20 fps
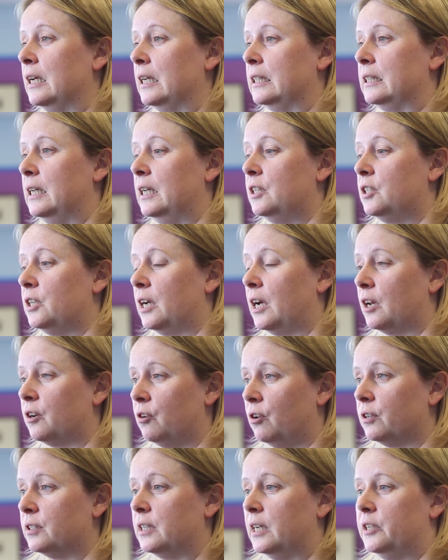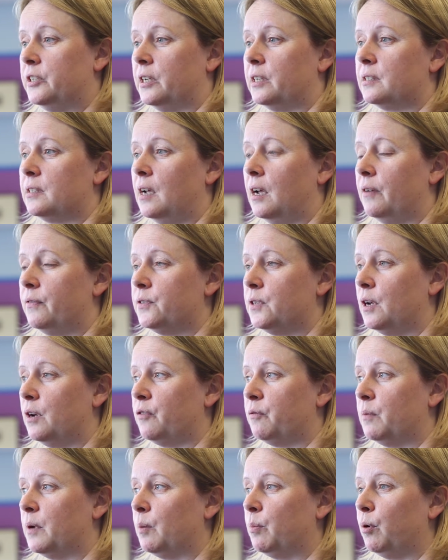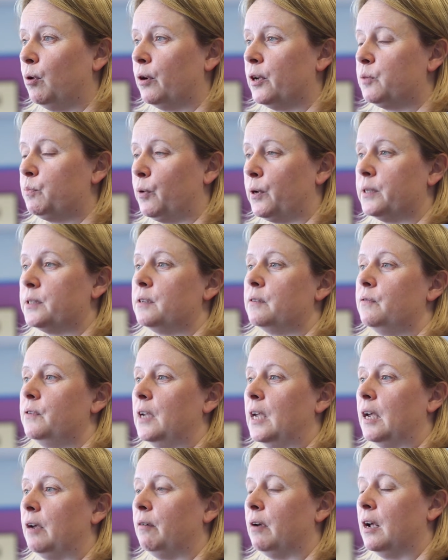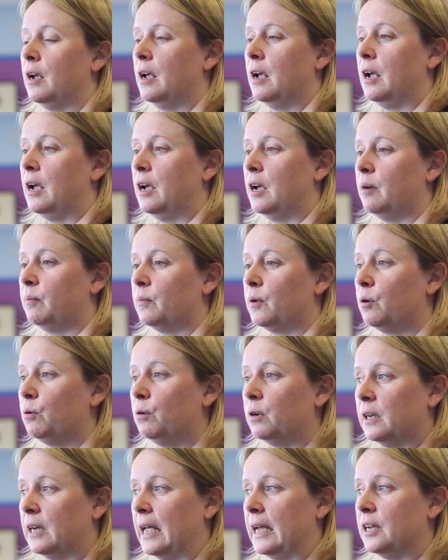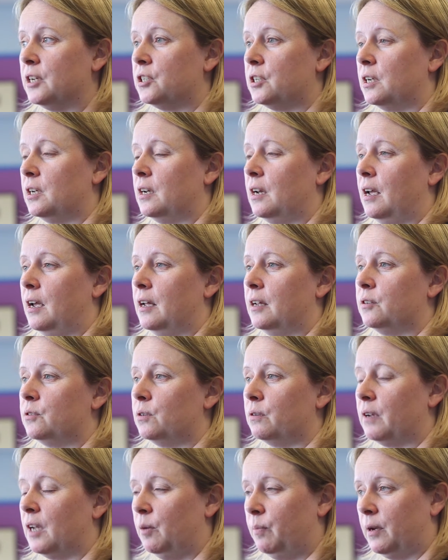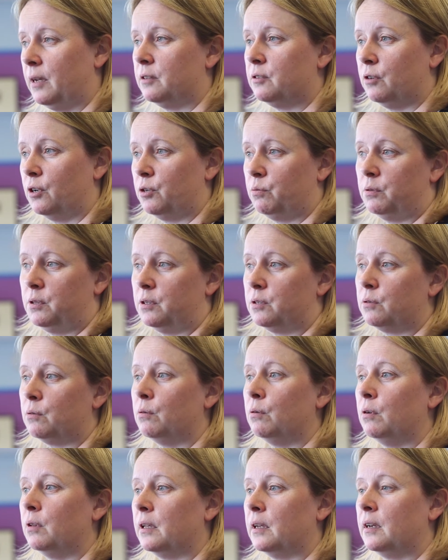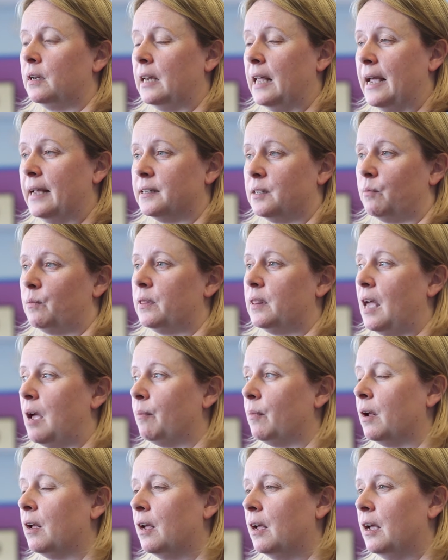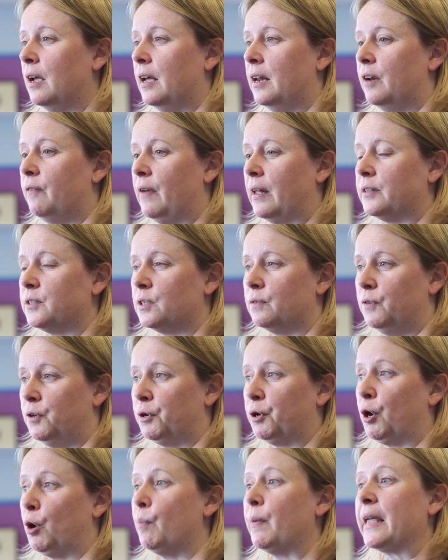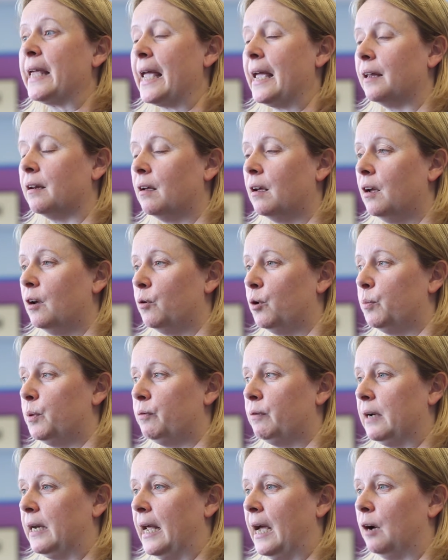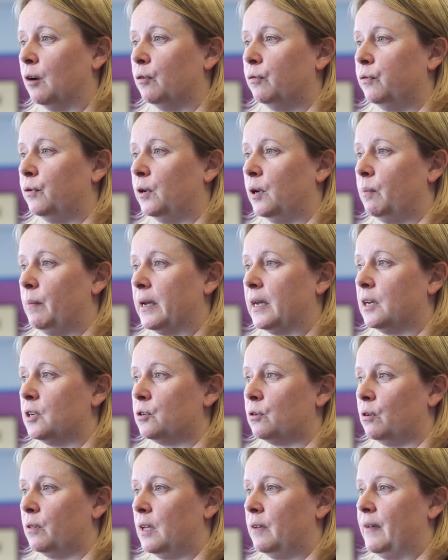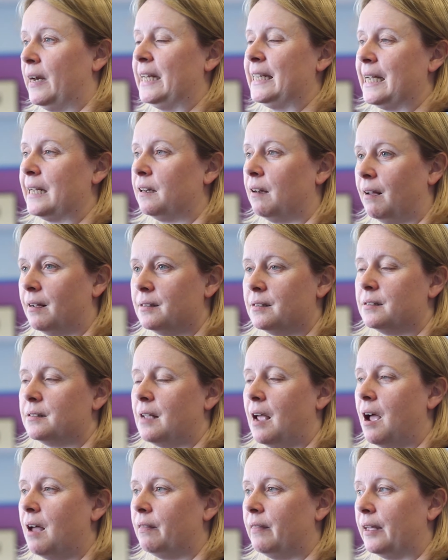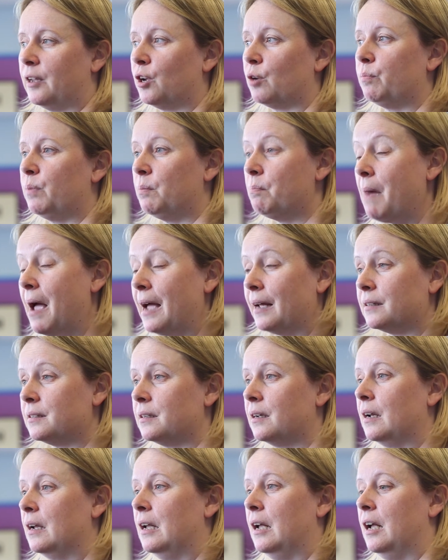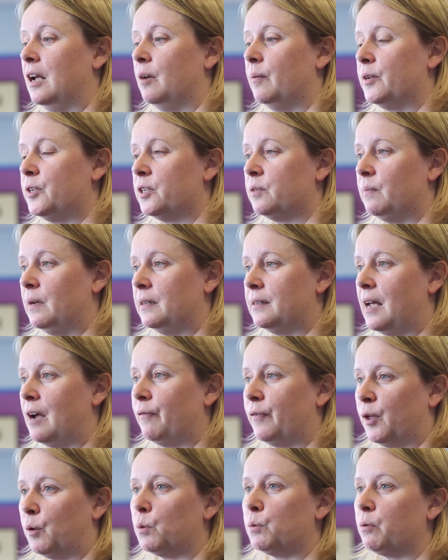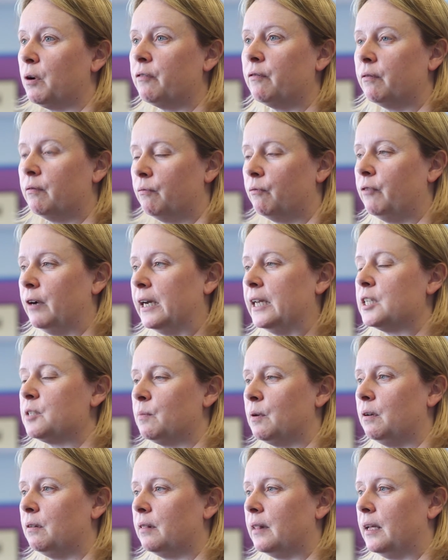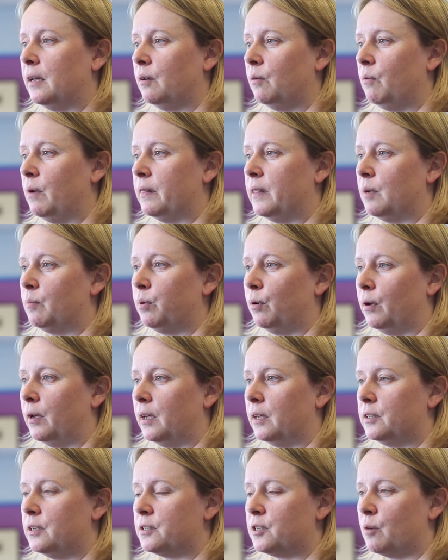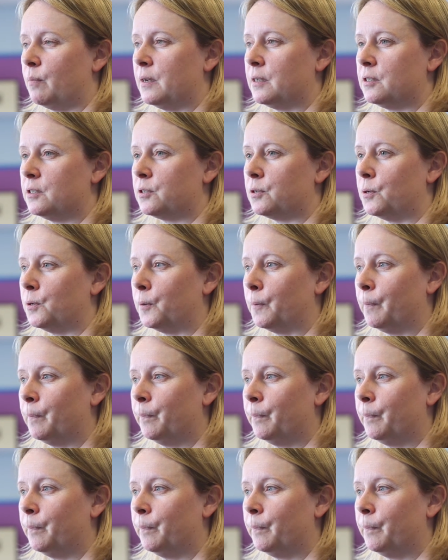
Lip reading: teaching and non-teaching staff. So from an employer's point of view, coordination and sort of keeping in touch with the school and liaising with them in advance of you coming in would be really helpful, and making sure that if any deadlines are set, they could be met. It just means that everything would run really smoothly when the employer does come into school.